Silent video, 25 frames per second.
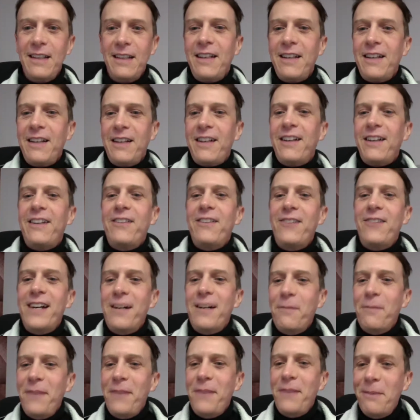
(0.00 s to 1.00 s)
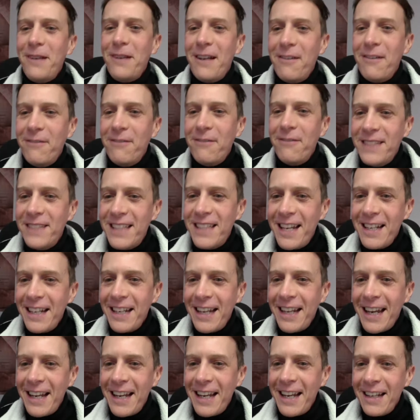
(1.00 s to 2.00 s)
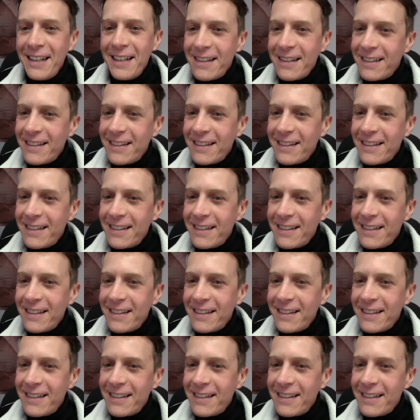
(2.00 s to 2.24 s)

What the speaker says: Oh, wow. People are sending in